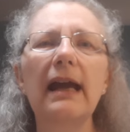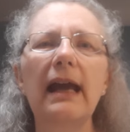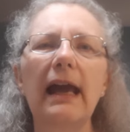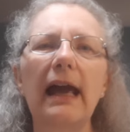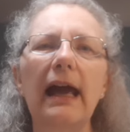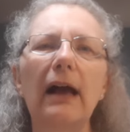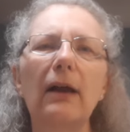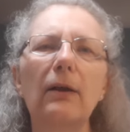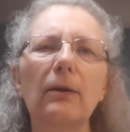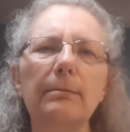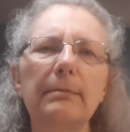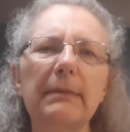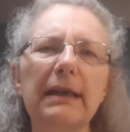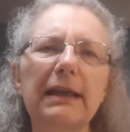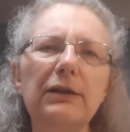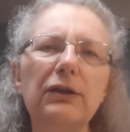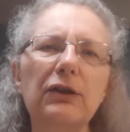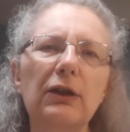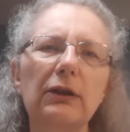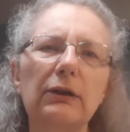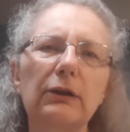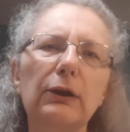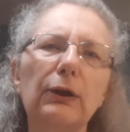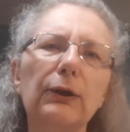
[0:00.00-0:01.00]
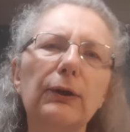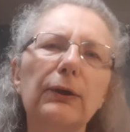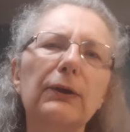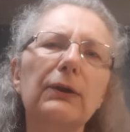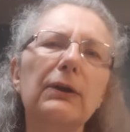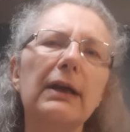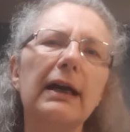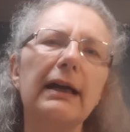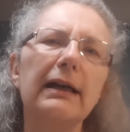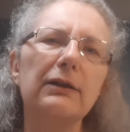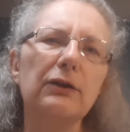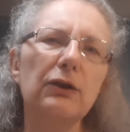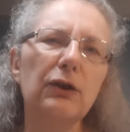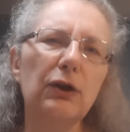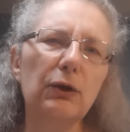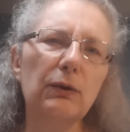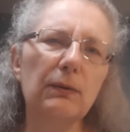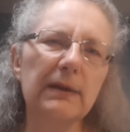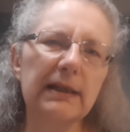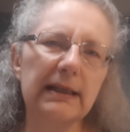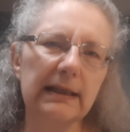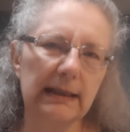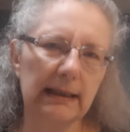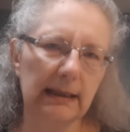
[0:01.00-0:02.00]
help me to learn a
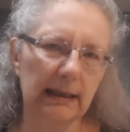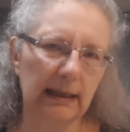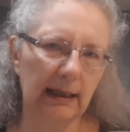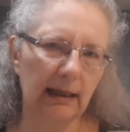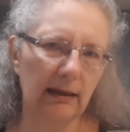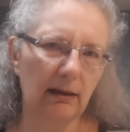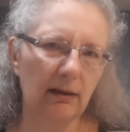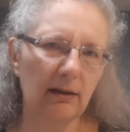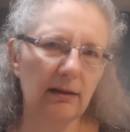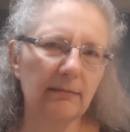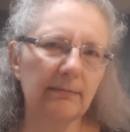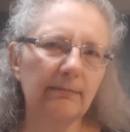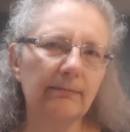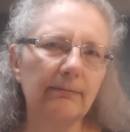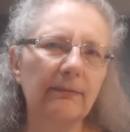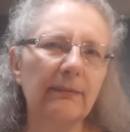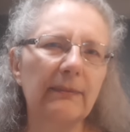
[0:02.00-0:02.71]
new skill.